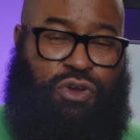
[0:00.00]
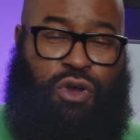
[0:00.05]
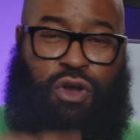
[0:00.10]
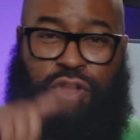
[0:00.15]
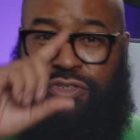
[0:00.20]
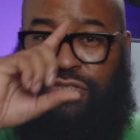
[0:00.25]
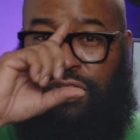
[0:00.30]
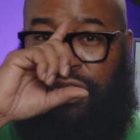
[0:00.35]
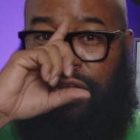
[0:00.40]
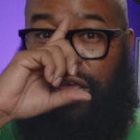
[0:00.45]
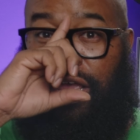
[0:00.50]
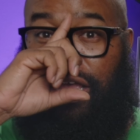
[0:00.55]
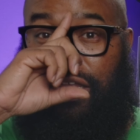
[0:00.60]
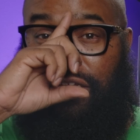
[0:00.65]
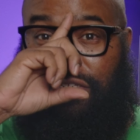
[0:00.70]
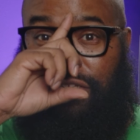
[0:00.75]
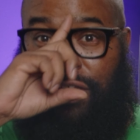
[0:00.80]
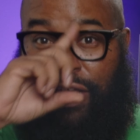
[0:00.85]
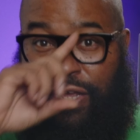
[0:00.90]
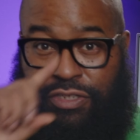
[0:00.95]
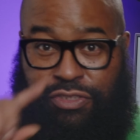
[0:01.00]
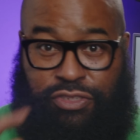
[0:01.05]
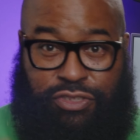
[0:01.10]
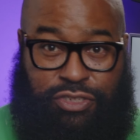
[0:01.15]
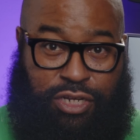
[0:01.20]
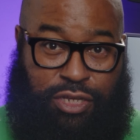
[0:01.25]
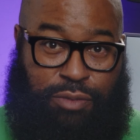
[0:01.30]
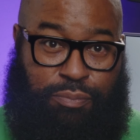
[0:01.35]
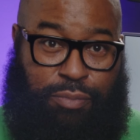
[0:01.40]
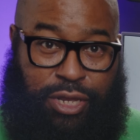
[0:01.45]
calls it
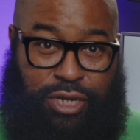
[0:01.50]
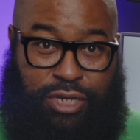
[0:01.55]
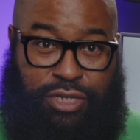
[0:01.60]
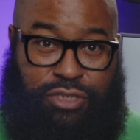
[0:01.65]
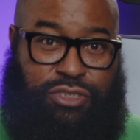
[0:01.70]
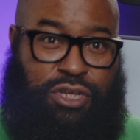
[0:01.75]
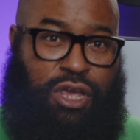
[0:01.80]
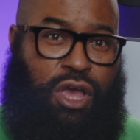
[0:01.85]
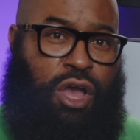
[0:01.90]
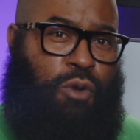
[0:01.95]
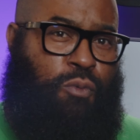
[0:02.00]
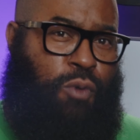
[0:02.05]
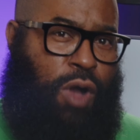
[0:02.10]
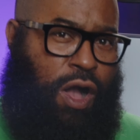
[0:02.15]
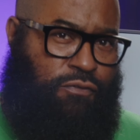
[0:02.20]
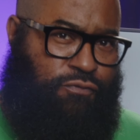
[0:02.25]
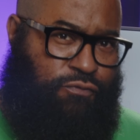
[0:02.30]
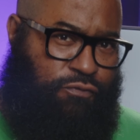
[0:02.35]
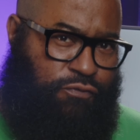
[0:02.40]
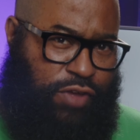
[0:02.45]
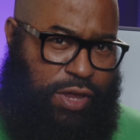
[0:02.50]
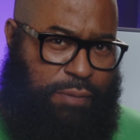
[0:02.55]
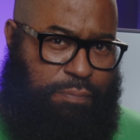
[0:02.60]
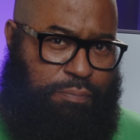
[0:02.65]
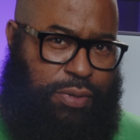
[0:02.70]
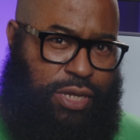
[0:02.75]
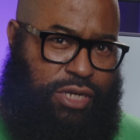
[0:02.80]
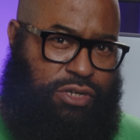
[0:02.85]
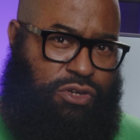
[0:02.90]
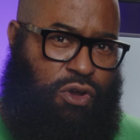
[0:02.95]
intensity minutes, while
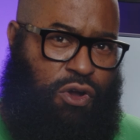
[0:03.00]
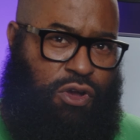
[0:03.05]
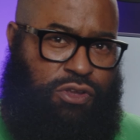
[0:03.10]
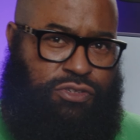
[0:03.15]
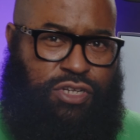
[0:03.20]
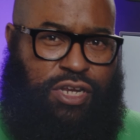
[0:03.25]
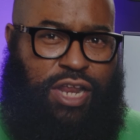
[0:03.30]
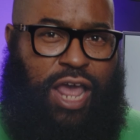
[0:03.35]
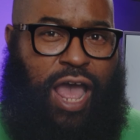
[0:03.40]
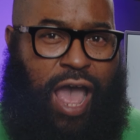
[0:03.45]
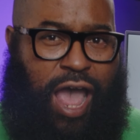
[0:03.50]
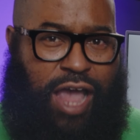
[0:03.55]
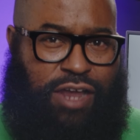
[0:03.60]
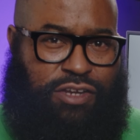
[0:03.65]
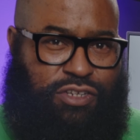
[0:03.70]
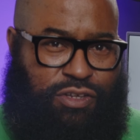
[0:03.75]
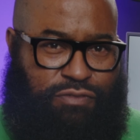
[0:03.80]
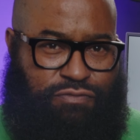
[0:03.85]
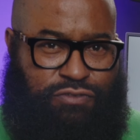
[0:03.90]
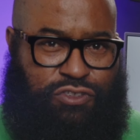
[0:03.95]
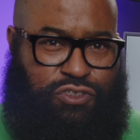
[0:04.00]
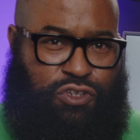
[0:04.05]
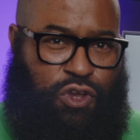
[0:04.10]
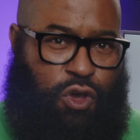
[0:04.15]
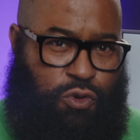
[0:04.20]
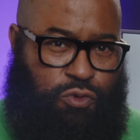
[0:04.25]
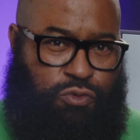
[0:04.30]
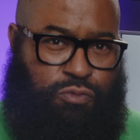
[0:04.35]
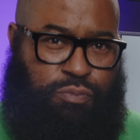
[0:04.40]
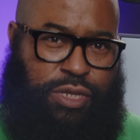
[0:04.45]
Fitbit calls it active
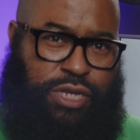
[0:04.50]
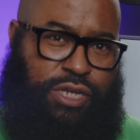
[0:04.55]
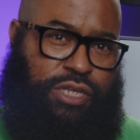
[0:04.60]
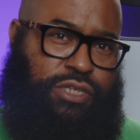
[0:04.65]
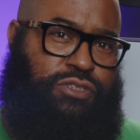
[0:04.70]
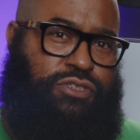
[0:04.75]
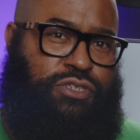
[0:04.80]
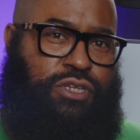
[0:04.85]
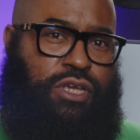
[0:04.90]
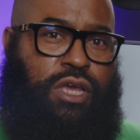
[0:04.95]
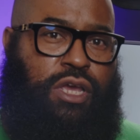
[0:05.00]
zone minutes.